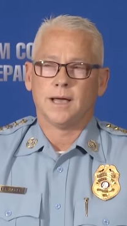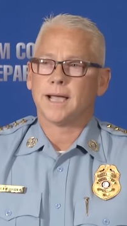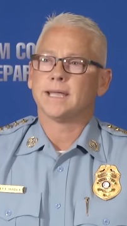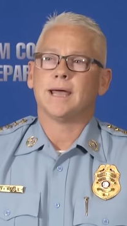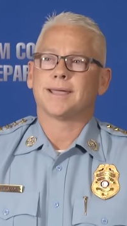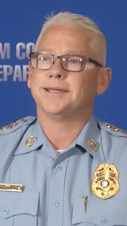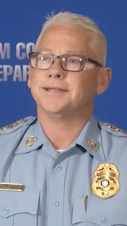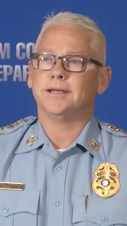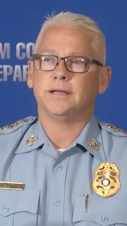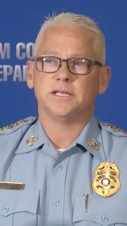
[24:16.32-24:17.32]
I cannot get
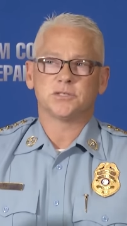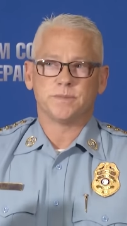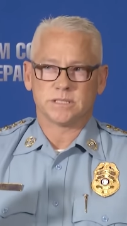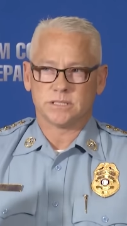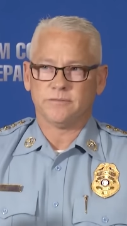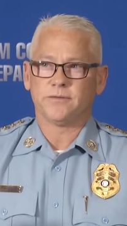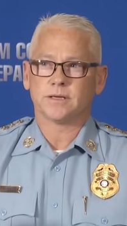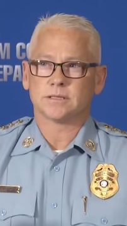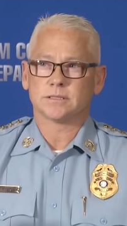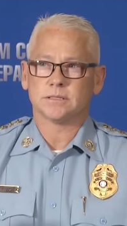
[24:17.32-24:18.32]
into any
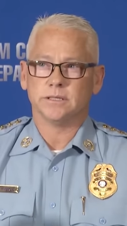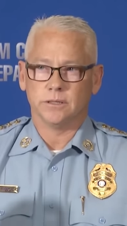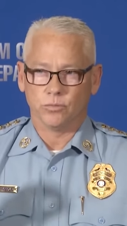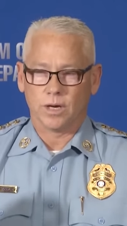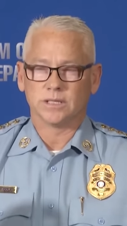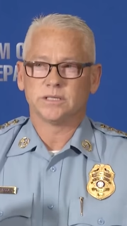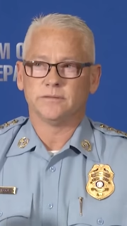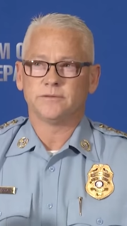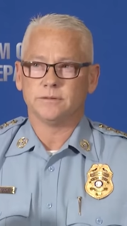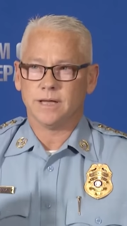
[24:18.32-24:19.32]
specifics
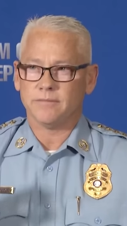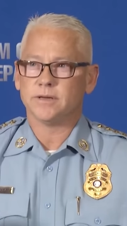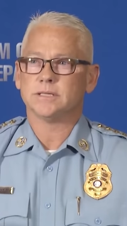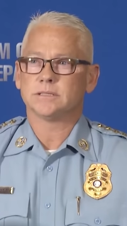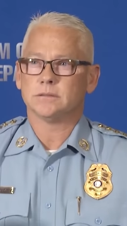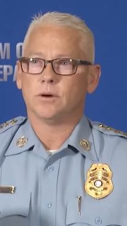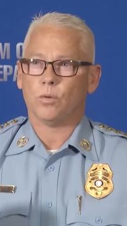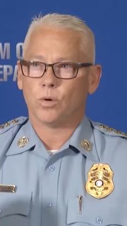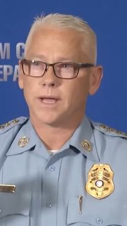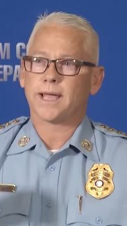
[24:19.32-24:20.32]
relative to evidence.
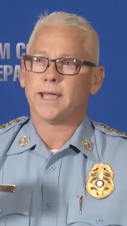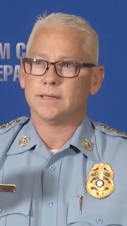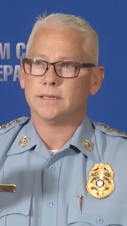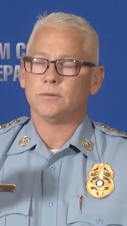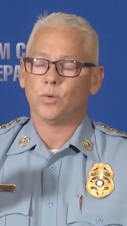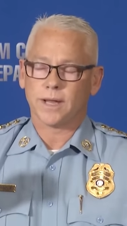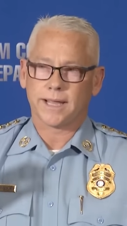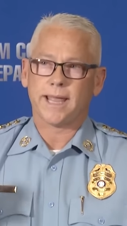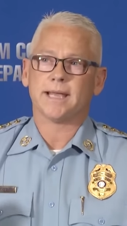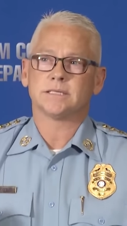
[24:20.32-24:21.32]
What I
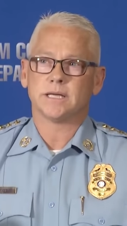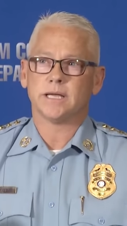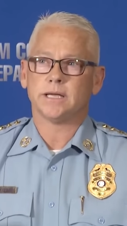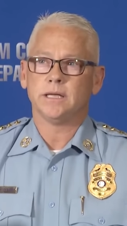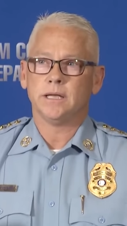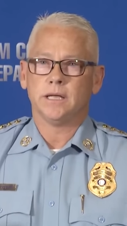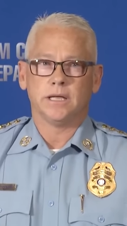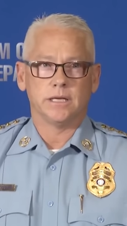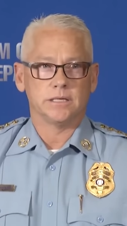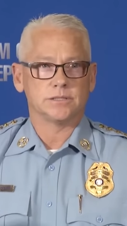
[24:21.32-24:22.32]
can say
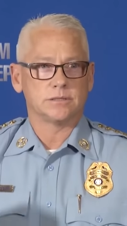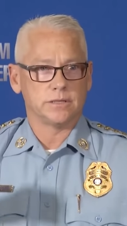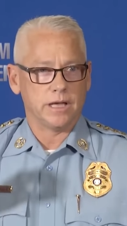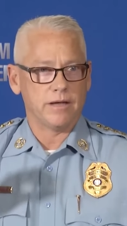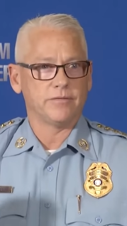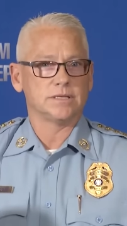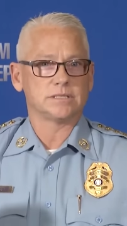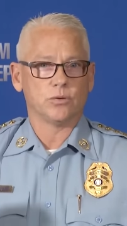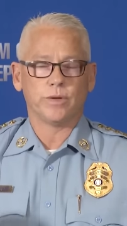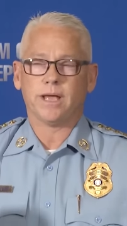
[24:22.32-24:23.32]
is the
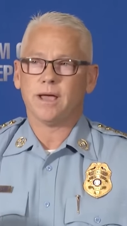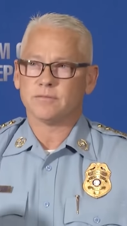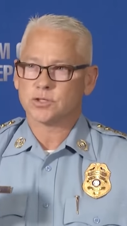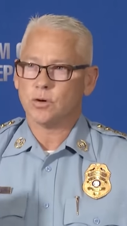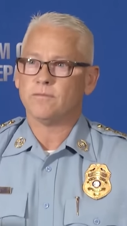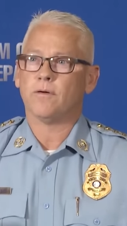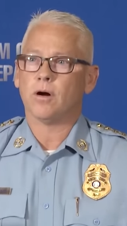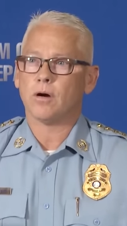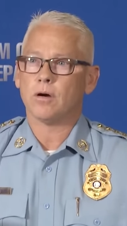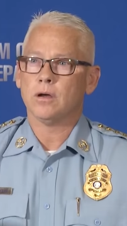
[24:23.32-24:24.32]
evidence that we have so
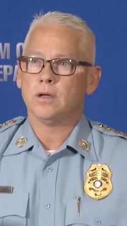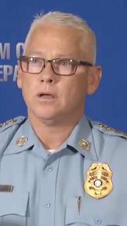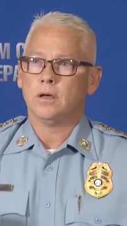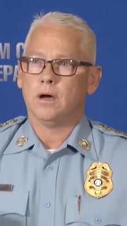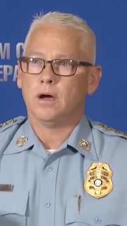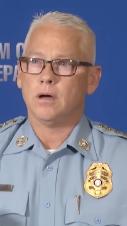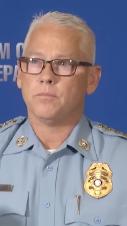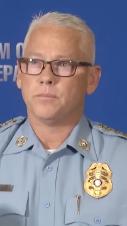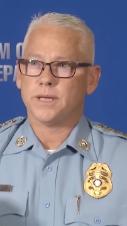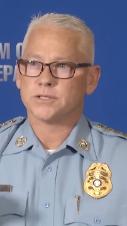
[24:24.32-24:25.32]
far,
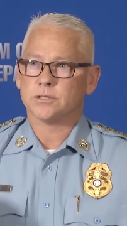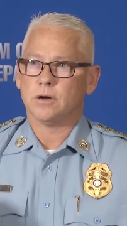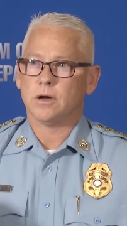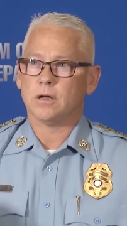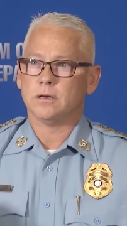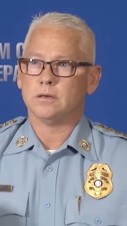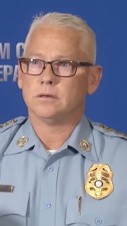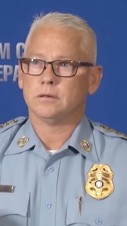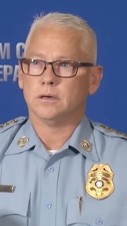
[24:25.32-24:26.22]
based on